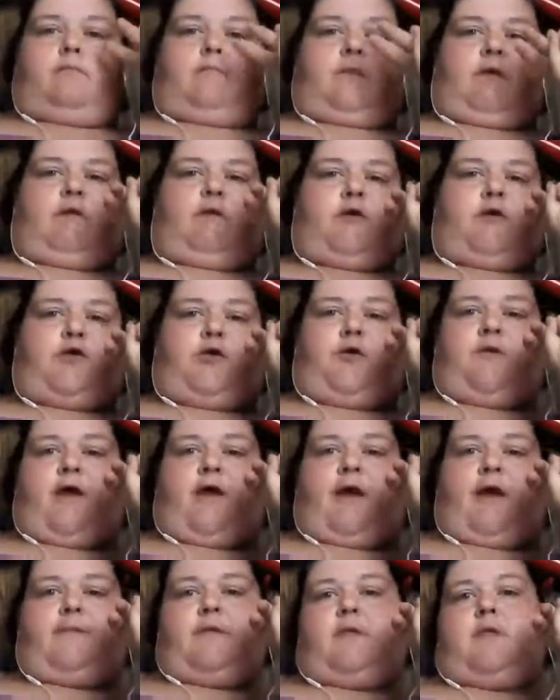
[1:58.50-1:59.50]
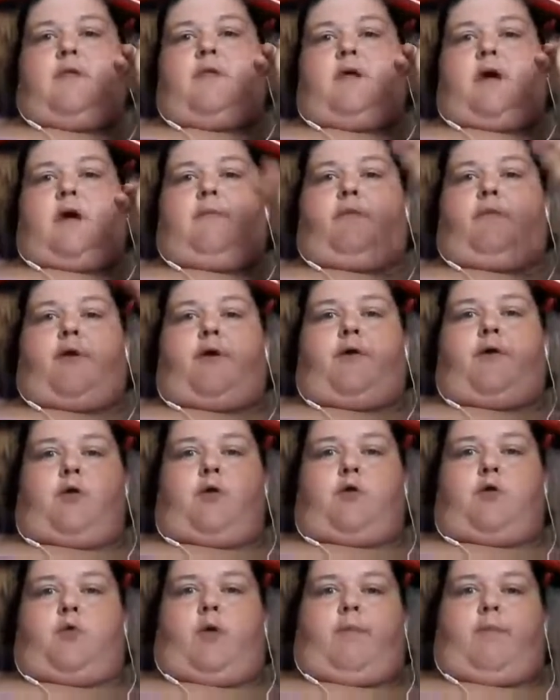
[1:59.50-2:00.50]
There's 2 tabs at the top where you
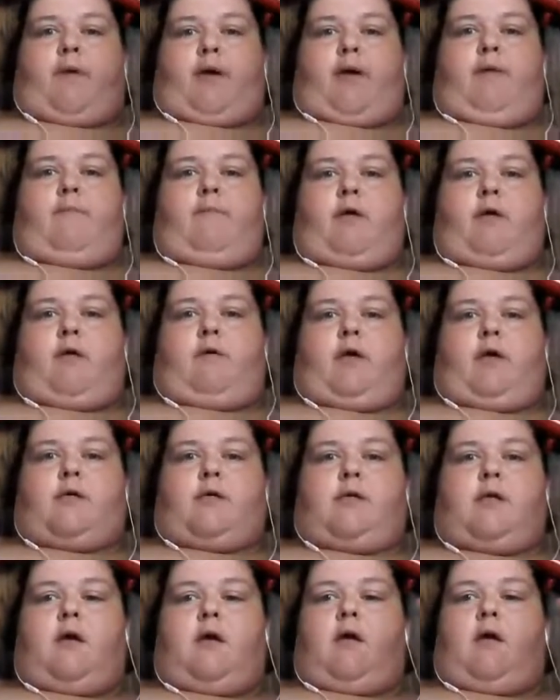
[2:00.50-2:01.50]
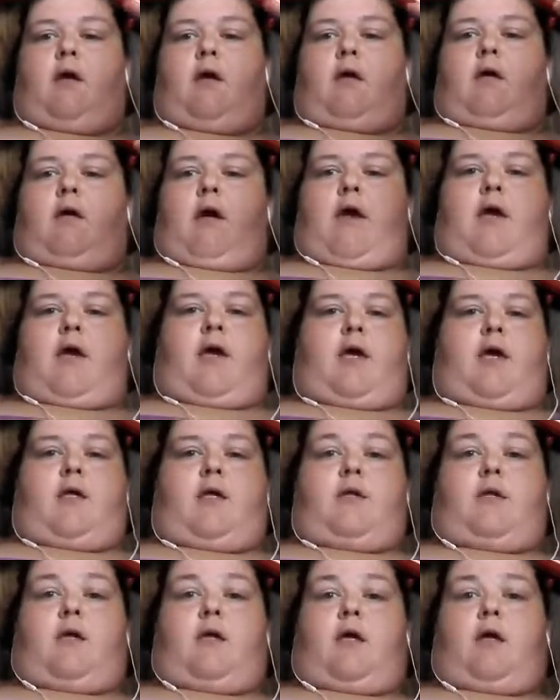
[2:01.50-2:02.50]
can join my email list
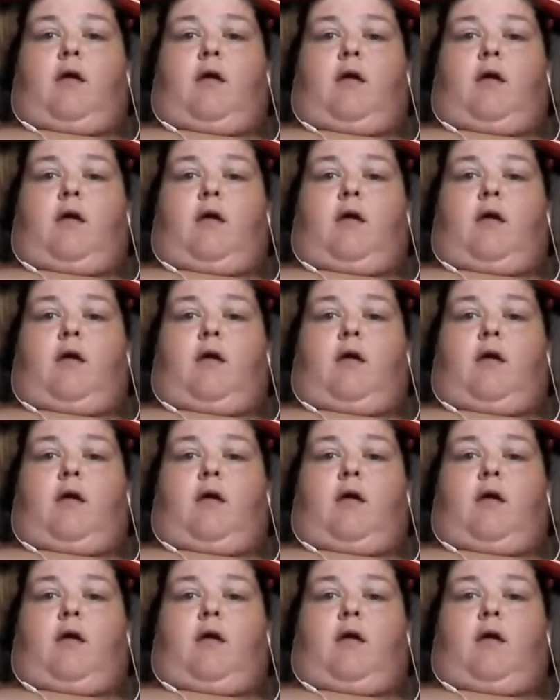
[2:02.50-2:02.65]
and get